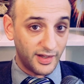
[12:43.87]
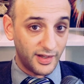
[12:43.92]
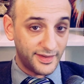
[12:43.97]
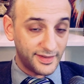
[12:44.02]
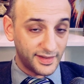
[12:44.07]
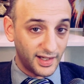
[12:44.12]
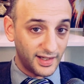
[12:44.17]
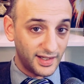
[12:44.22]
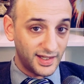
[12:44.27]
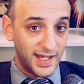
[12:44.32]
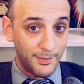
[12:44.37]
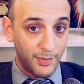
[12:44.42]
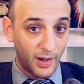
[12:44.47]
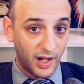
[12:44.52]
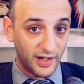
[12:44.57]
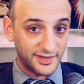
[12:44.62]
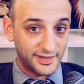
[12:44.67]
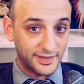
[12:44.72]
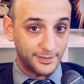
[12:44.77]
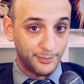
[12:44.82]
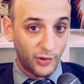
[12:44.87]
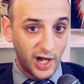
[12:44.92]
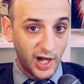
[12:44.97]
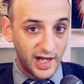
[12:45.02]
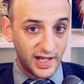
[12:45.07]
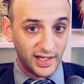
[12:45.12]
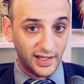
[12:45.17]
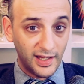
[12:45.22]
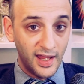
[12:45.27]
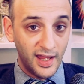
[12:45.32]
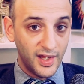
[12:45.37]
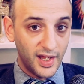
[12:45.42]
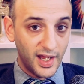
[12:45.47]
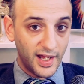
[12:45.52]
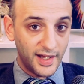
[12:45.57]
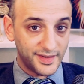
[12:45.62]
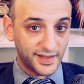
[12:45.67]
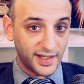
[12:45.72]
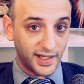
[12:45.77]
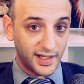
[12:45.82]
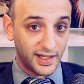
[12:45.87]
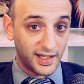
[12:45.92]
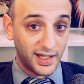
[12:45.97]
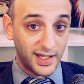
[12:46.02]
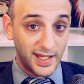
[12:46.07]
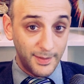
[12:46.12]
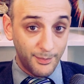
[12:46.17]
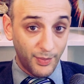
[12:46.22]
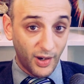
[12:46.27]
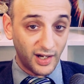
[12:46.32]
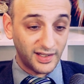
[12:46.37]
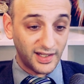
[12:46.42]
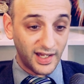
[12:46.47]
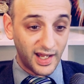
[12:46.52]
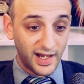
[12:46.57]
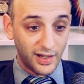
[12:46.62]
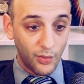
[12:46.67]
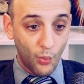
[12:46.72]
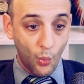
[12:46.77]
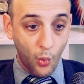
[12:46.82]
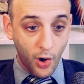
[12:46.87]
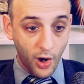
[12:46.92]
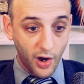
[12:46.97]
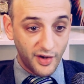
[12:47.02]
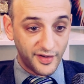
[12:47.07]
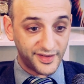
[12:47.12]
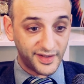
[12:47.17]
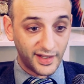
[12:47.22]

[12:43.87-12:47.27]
it's going to keep on spreading and it's going to keep on getting worse.